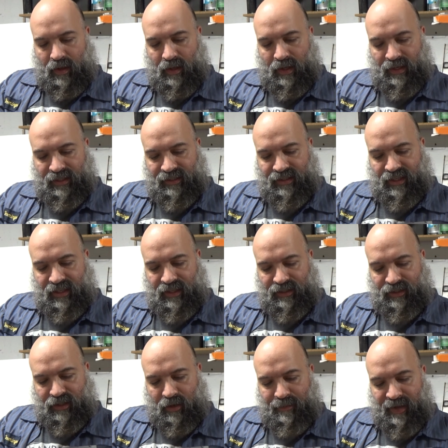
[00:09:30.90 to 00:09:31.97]
is a
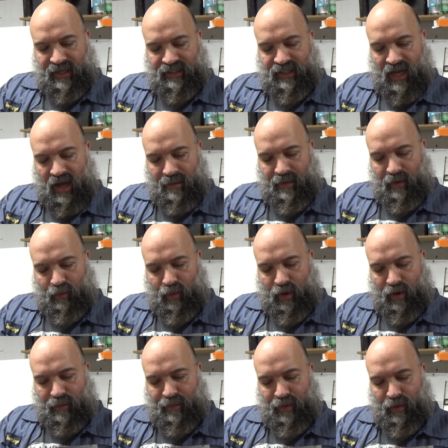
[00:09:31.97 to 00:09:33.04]
Surpass Hobby
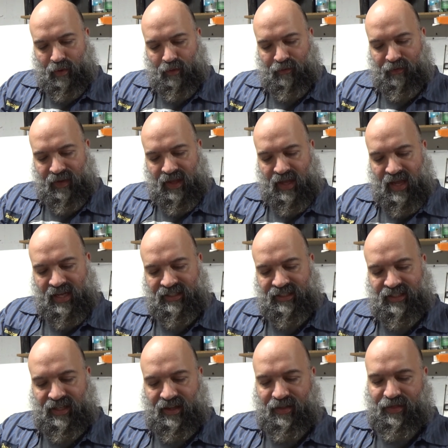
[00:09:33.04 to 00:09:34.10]
waterproof
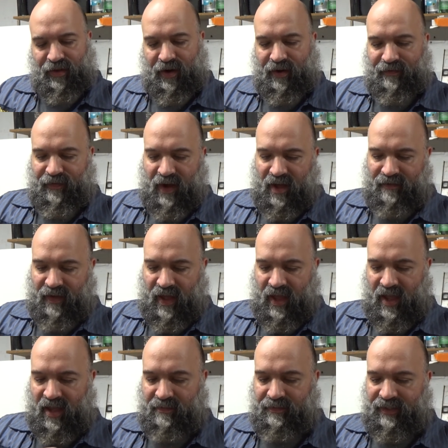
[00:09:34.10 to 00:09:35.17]
ESC 35
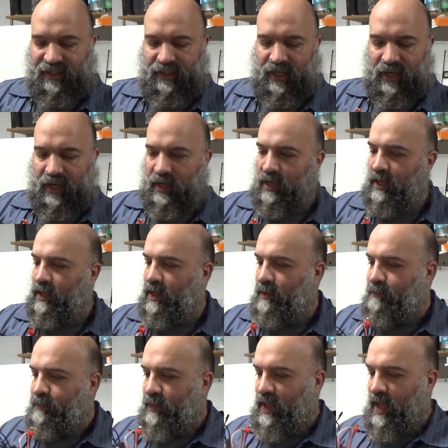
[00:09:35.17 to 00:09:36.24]
amps.
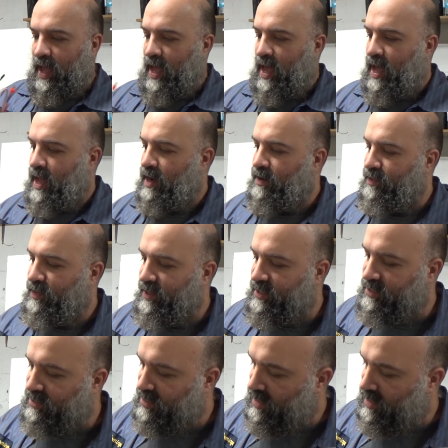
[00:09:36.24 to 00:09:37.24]
And this